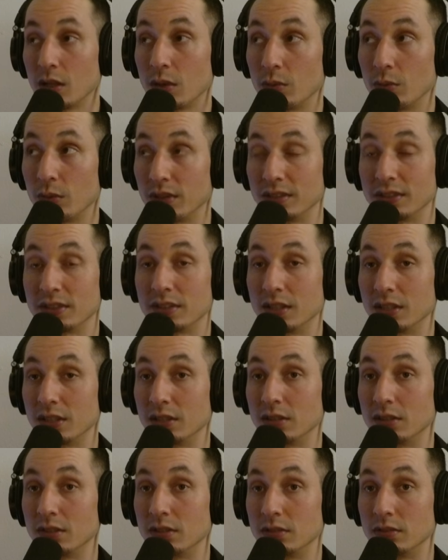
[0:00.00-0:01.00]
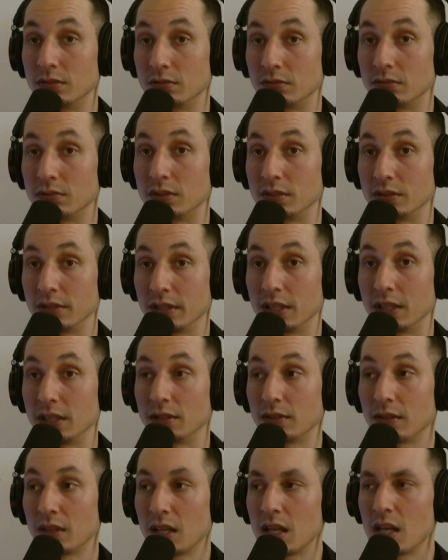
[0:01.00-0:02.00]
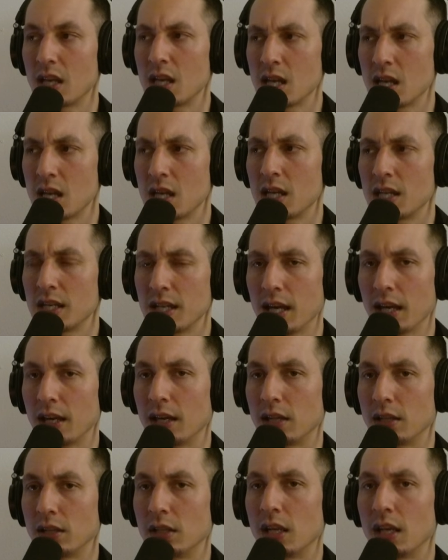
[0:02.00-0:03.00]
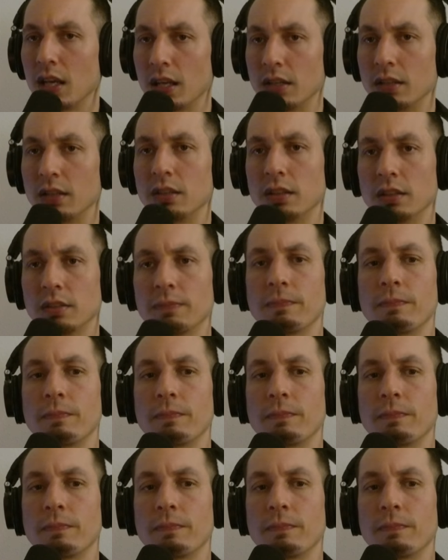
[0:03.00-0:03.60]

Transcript: we still really, yeah. And, and